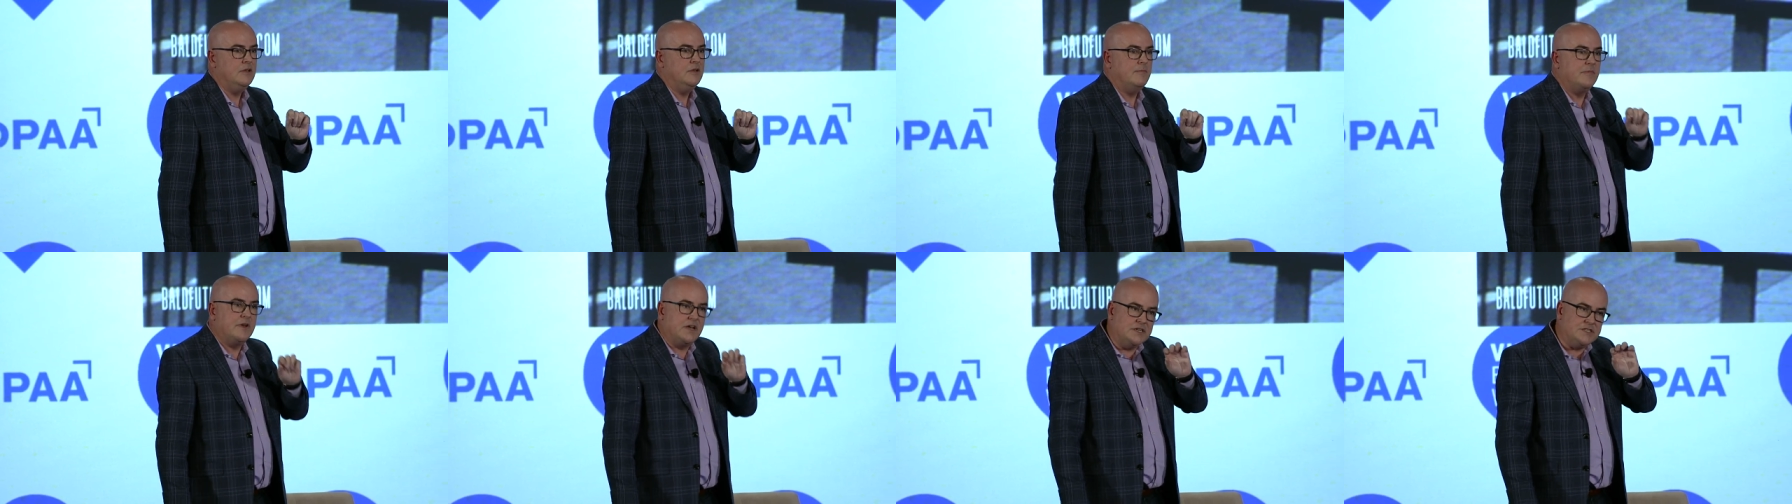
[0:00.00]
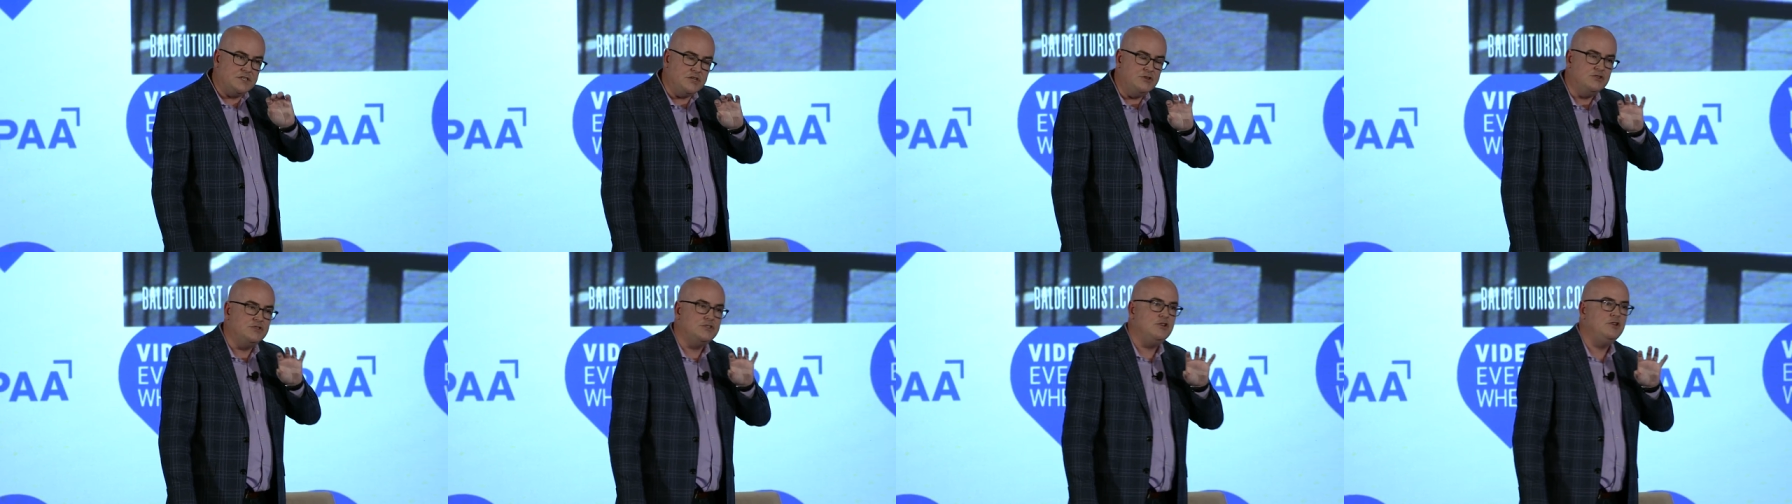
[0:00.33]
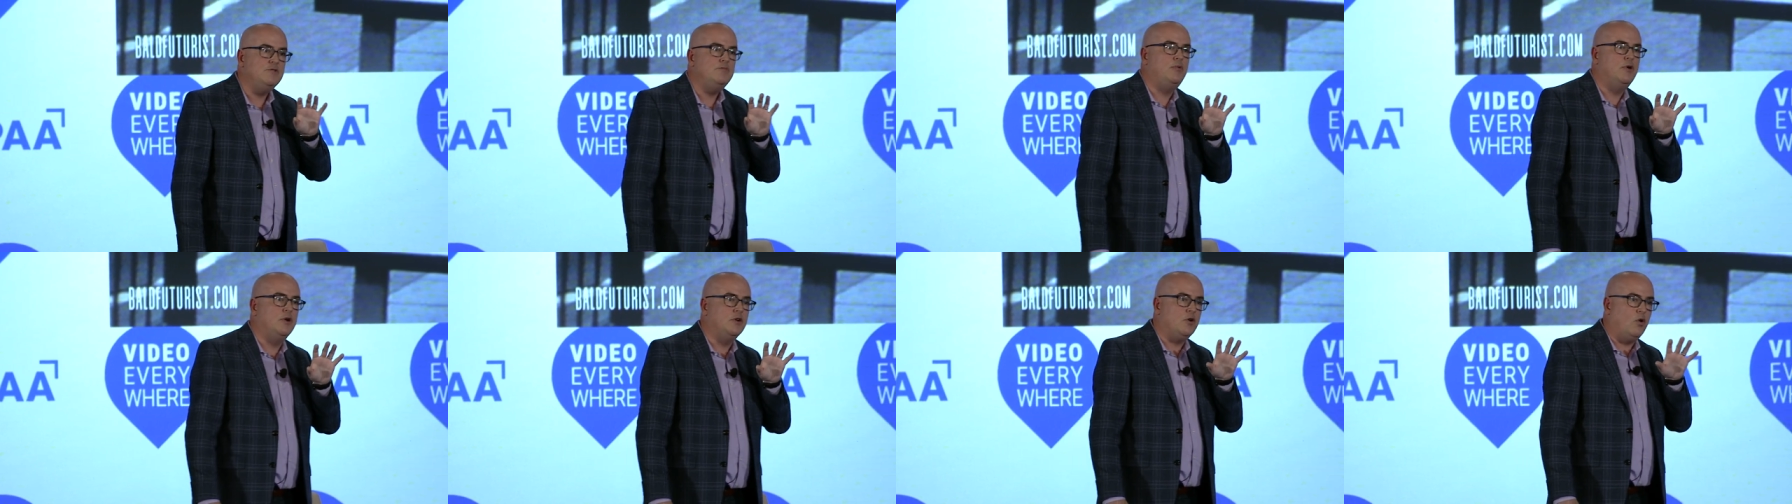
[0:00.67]
Because as you
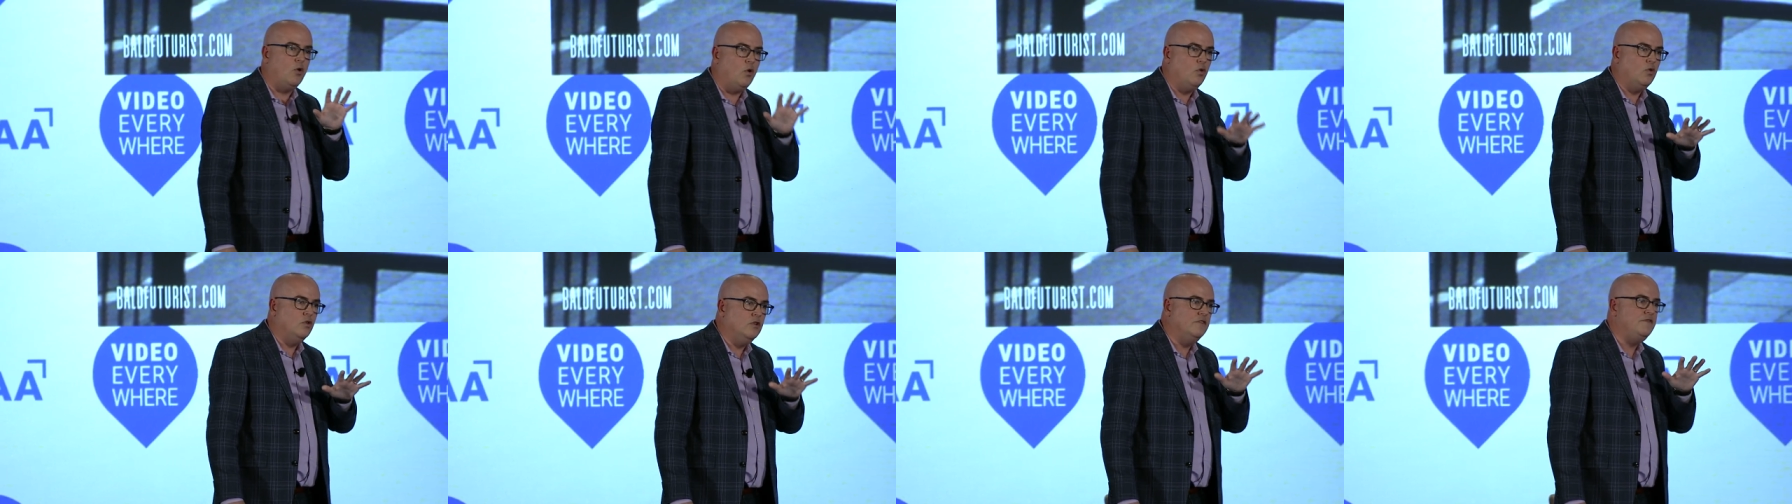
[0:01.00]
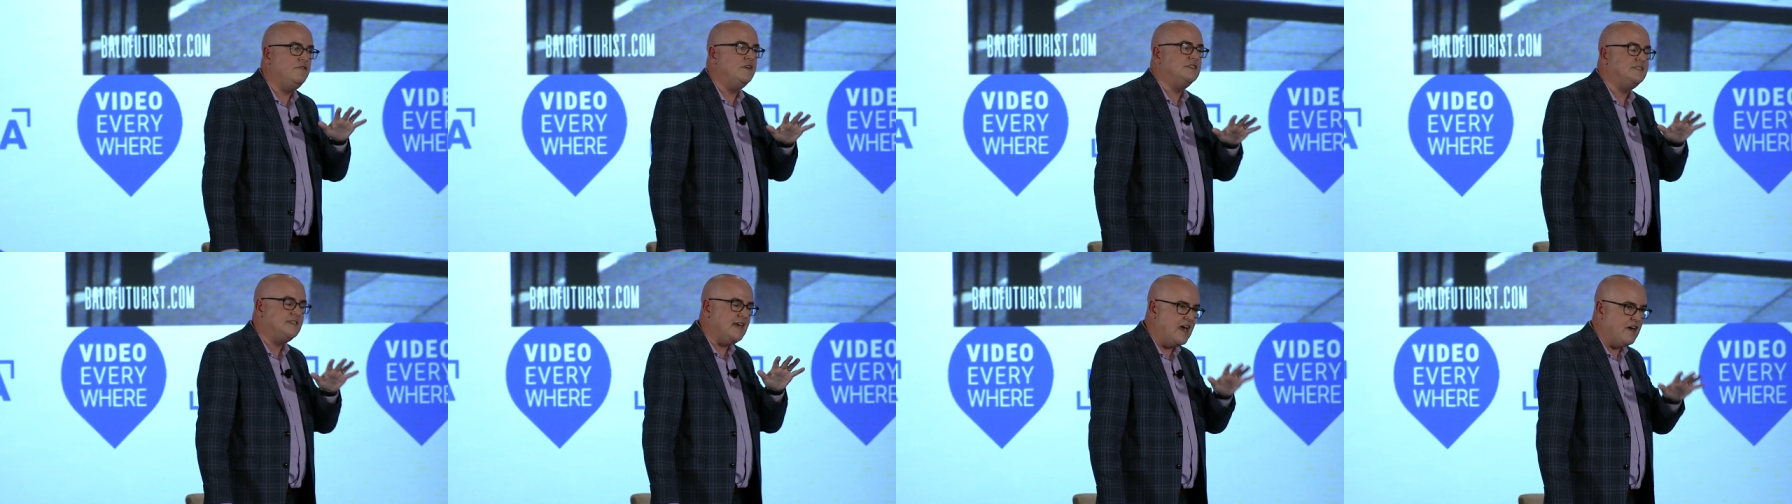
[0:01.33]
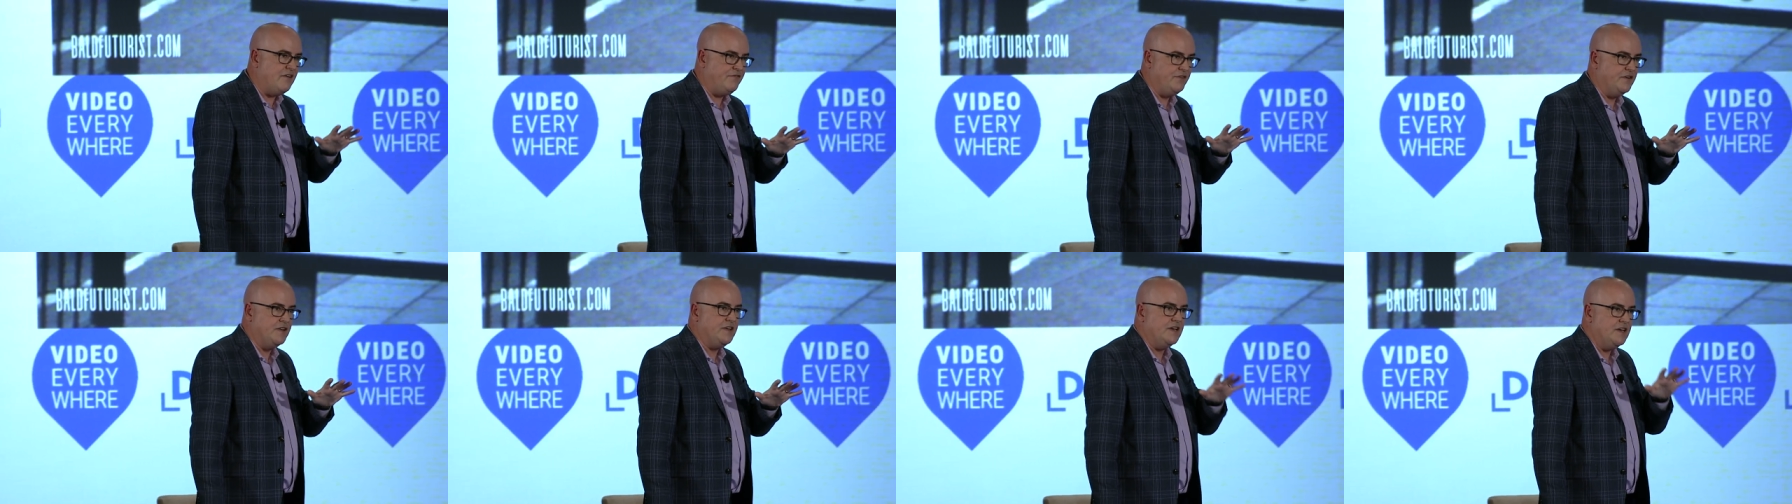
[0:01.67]
put all of this
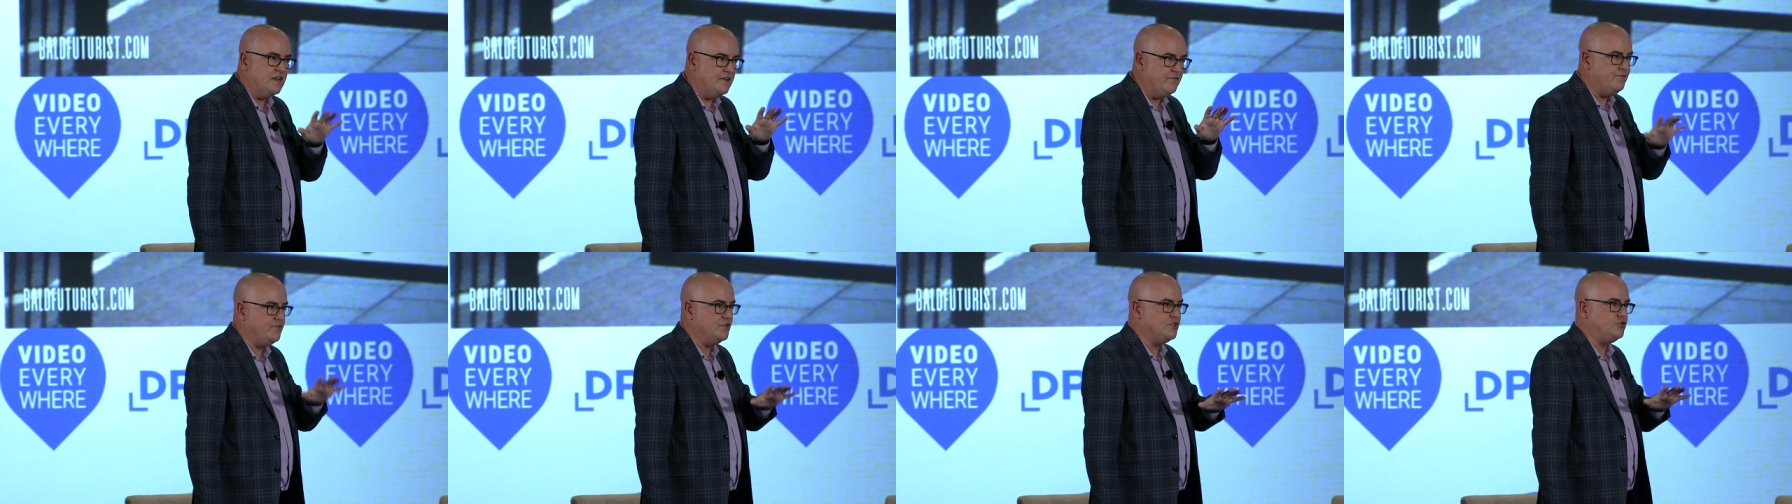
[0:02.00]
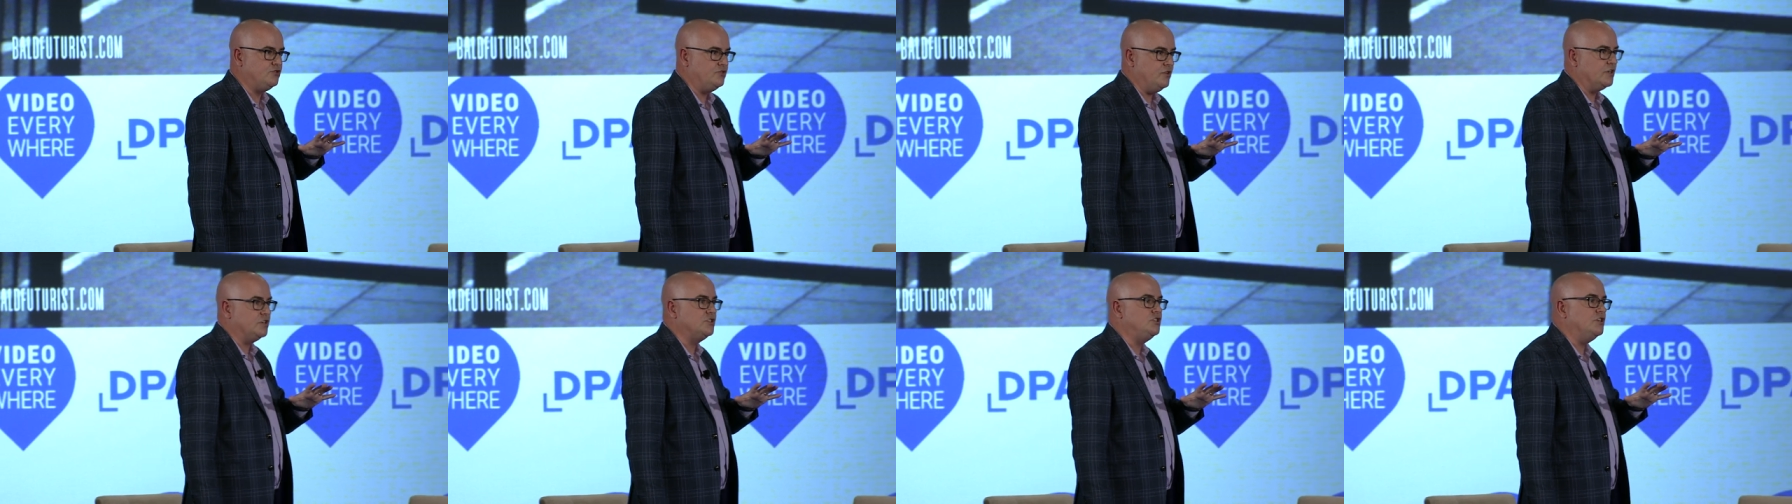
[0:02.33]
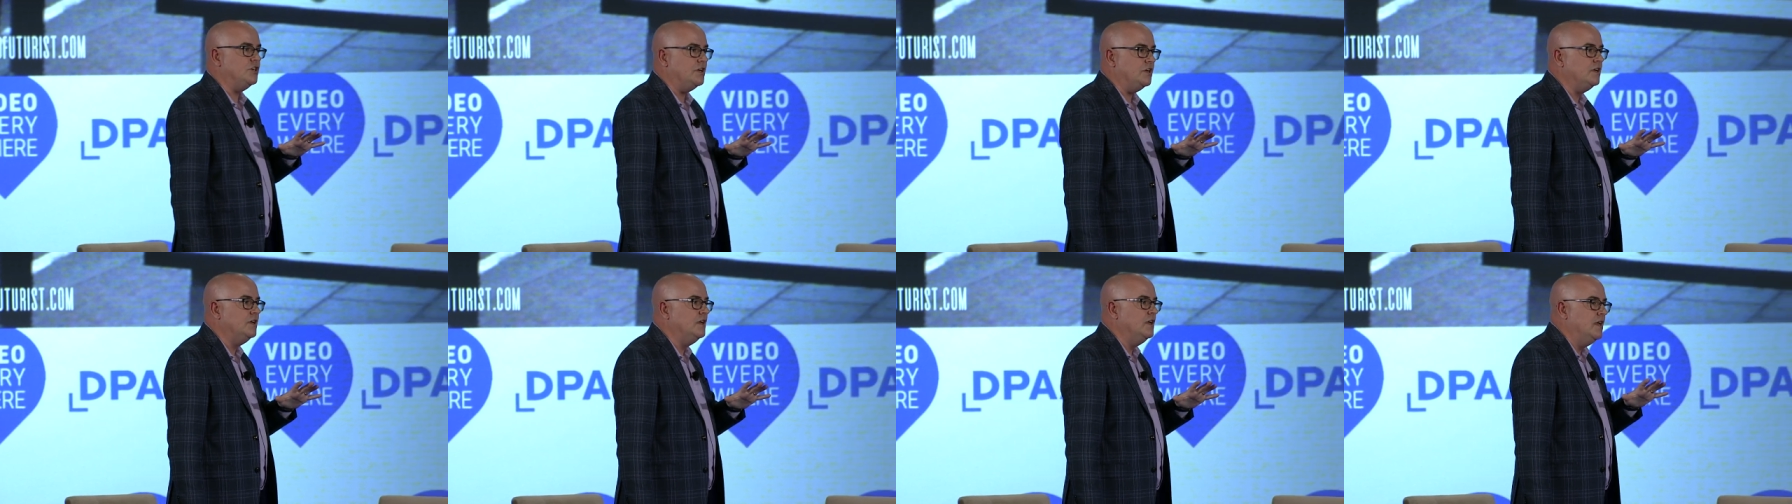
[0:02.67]
effort and
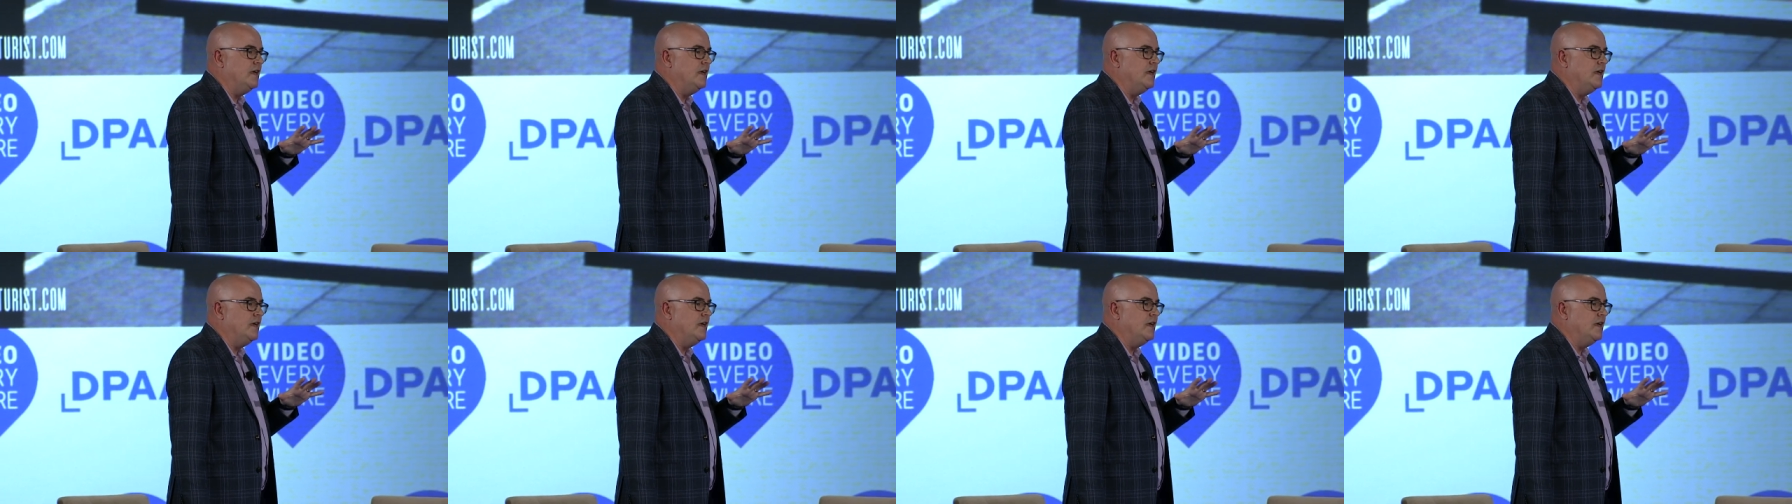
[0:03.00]
infrastructure